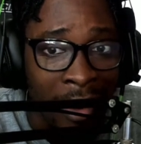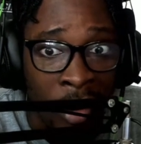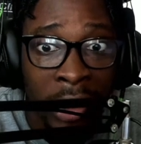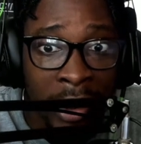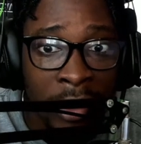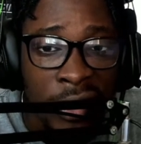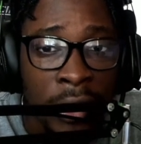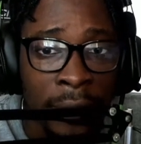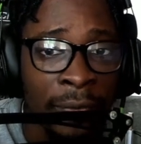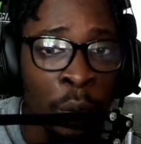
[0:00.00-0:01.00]
are
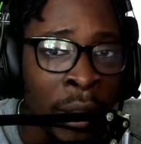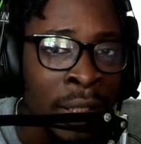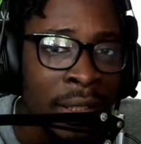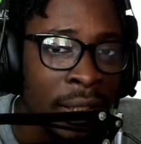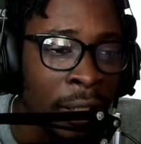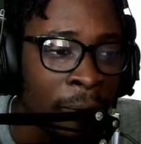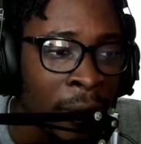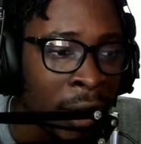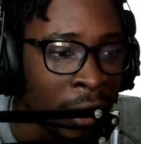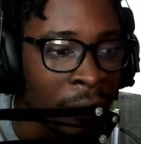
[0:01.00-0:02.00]
guilty of doing this stuff.
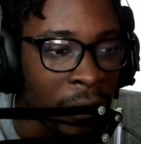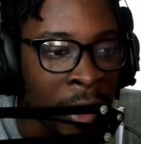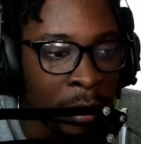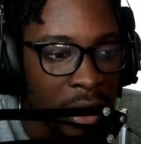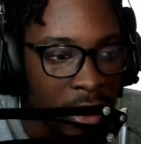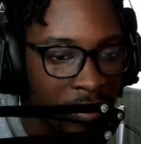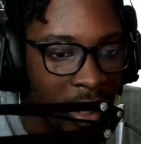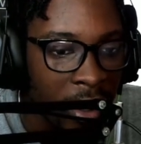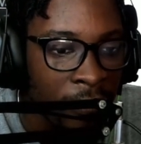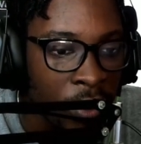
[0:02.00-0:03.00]
And if I believe
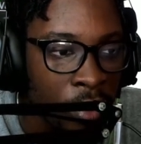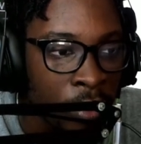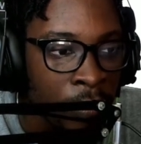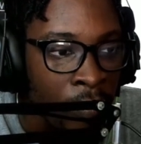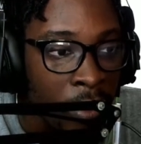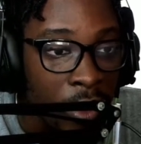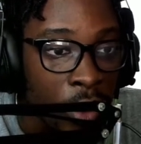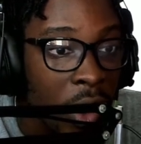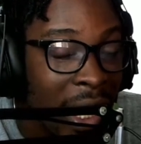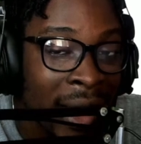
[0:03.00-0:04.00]
that if you
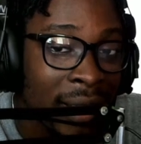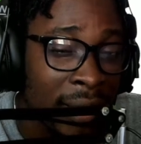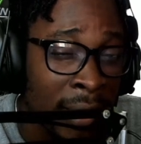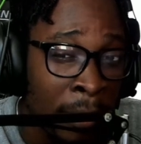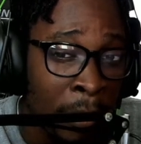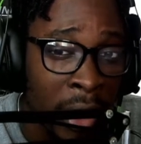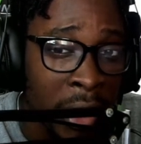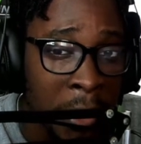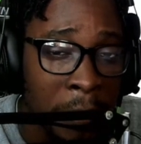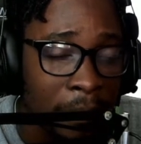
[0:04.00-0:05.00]
do that to
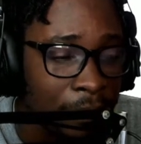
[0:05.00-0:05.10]
somebody,